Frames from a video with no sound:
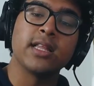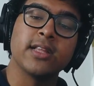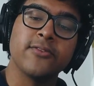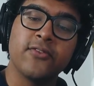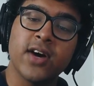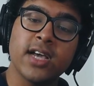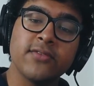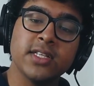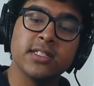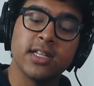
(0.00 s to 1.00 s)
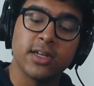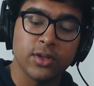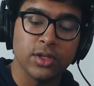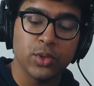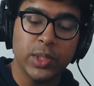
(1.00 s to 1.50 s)
and then 5 days later,
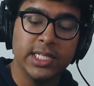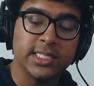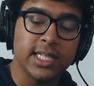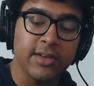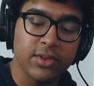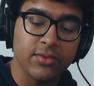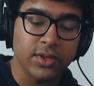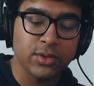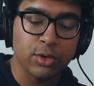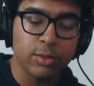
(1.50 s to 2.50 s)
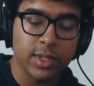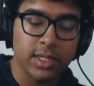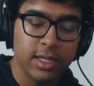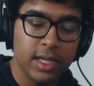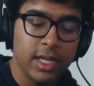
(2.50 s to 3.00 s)
on the 27th of October,